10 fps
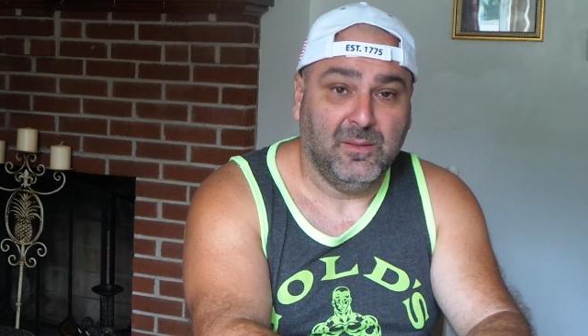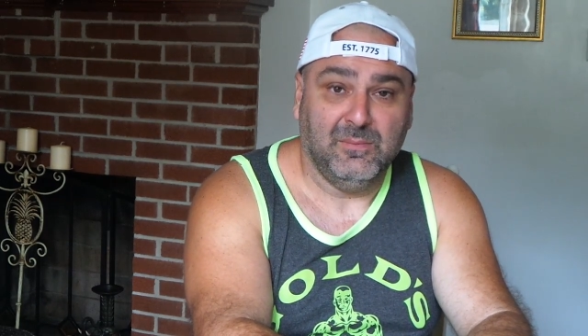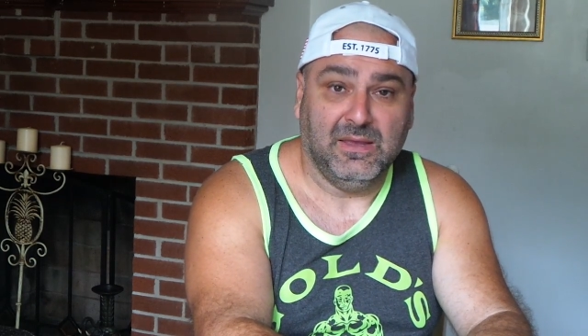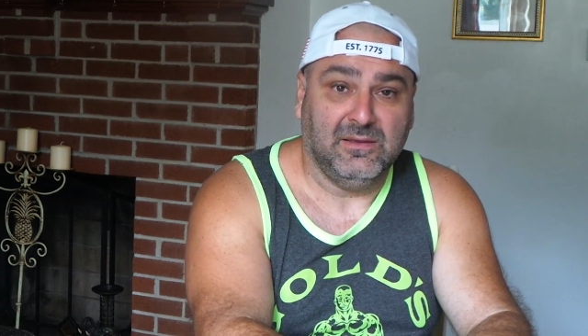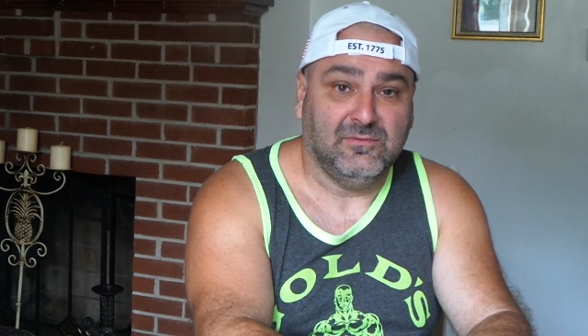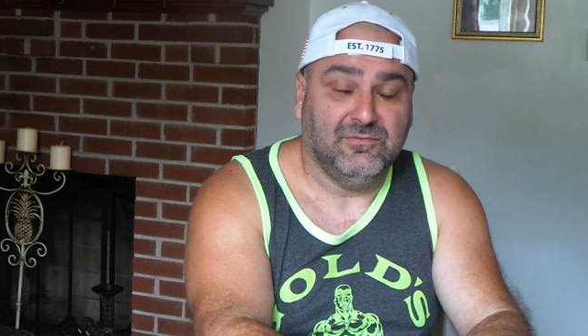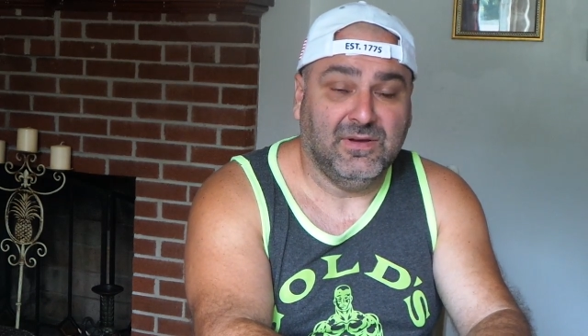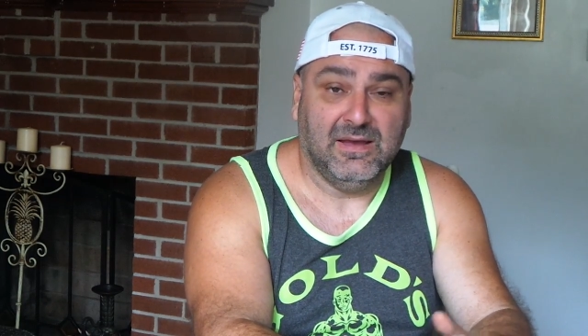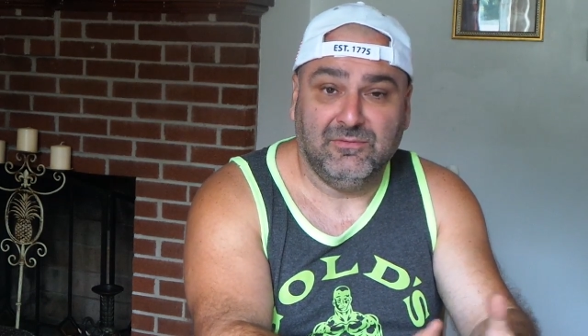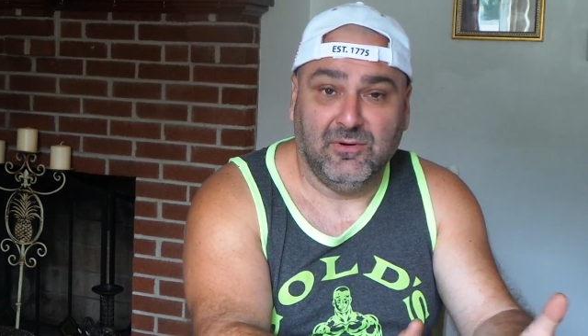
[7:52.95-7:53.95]
make
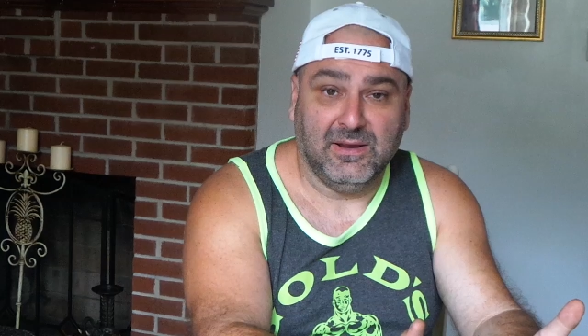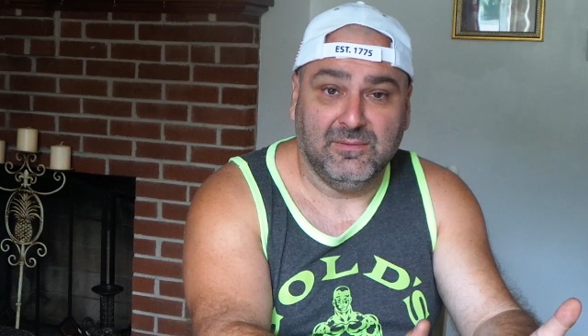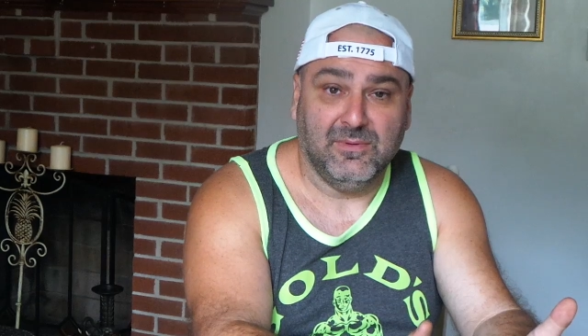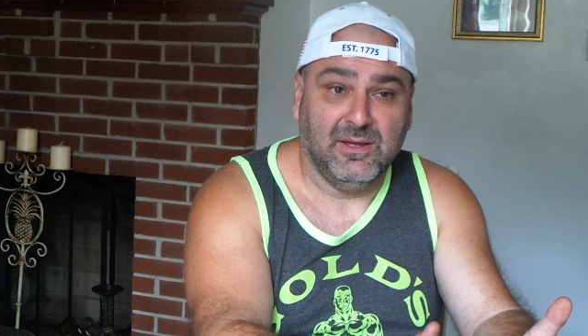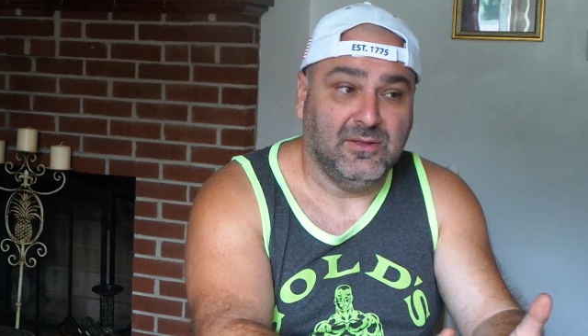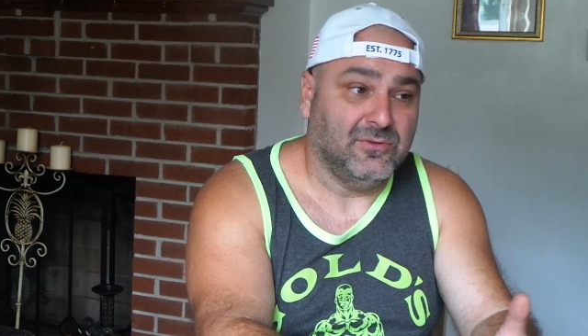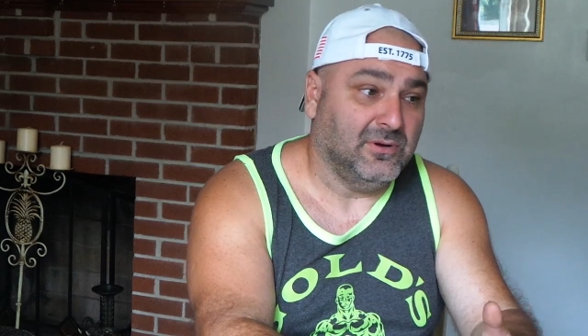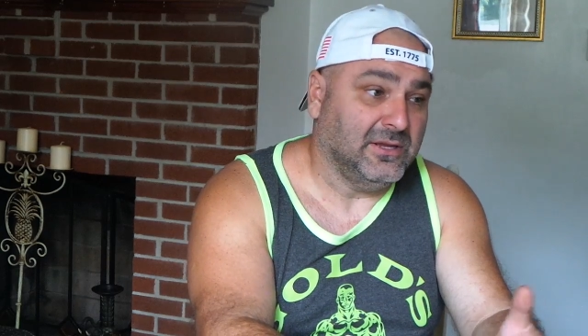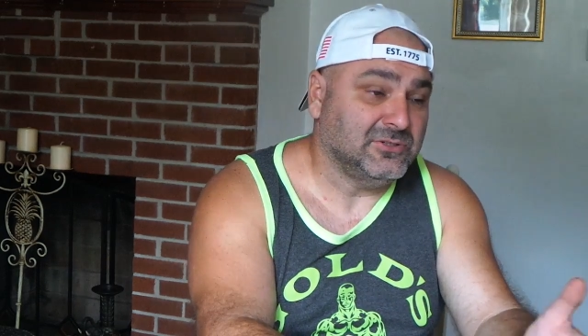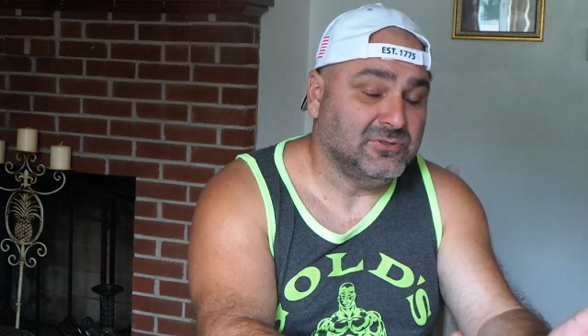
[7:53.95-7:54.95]
$5,000 a month or
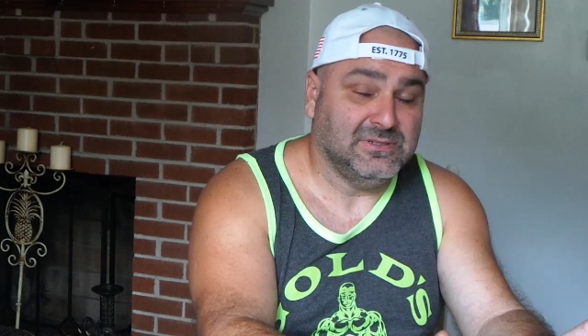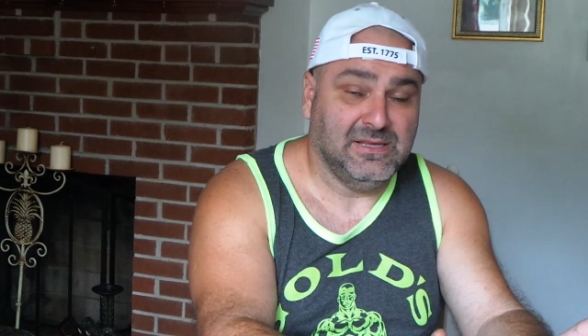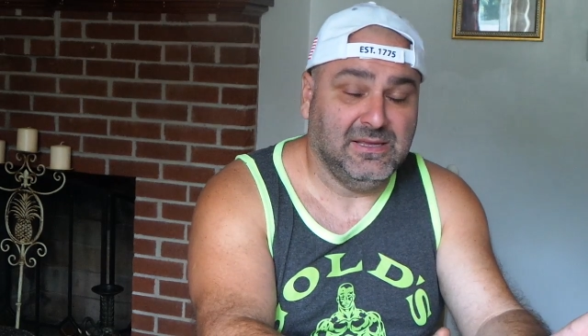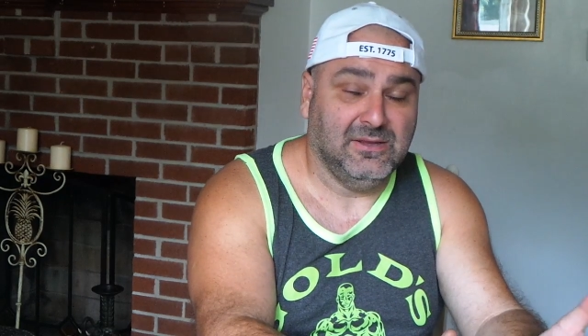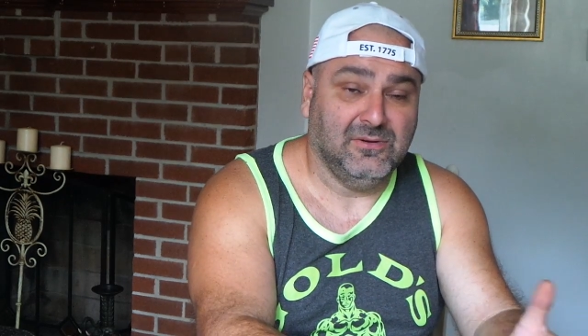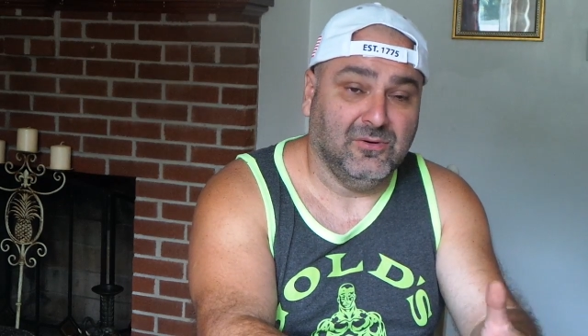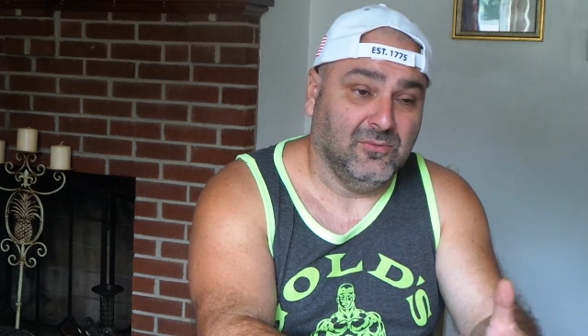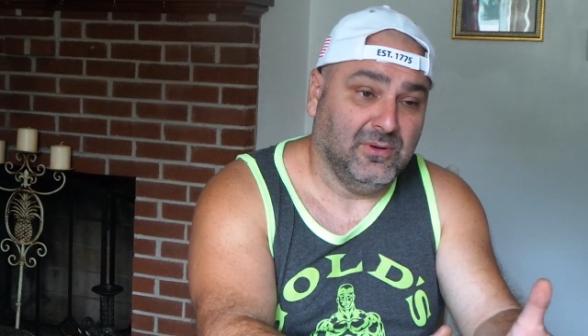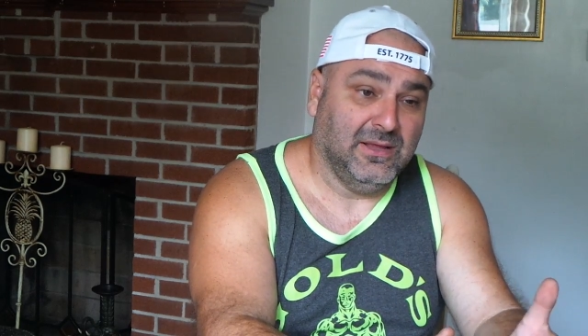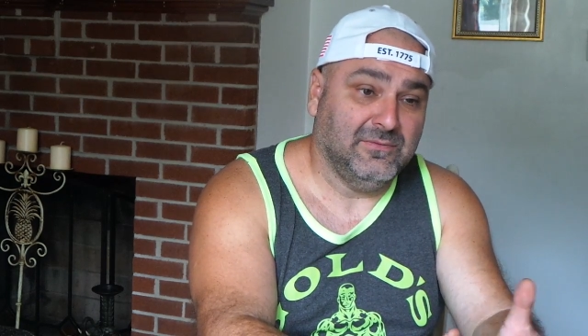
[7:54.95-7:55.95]
an extra 10 or
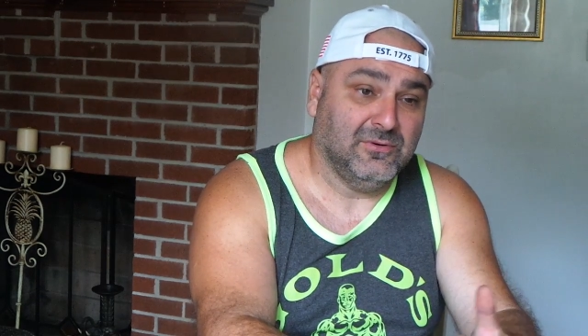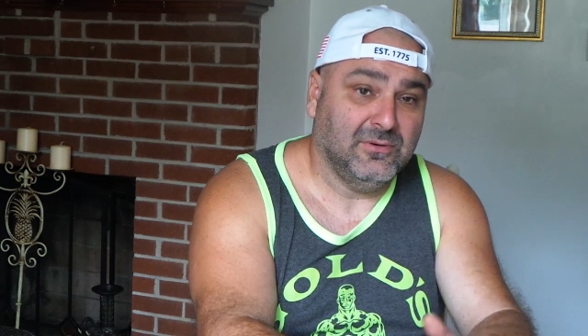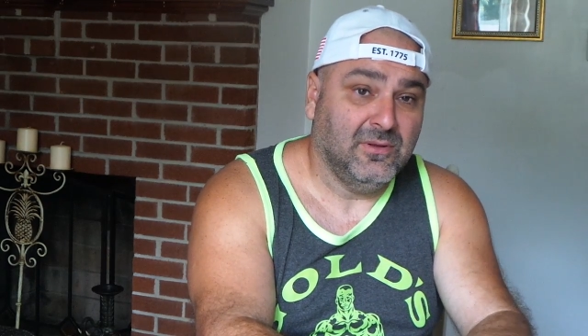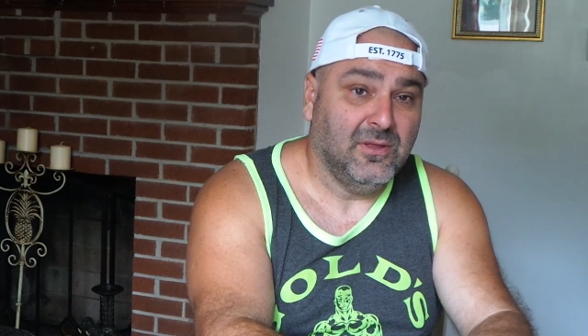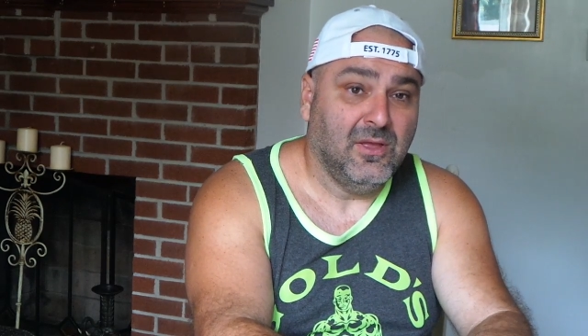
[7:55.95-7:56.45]
whatever.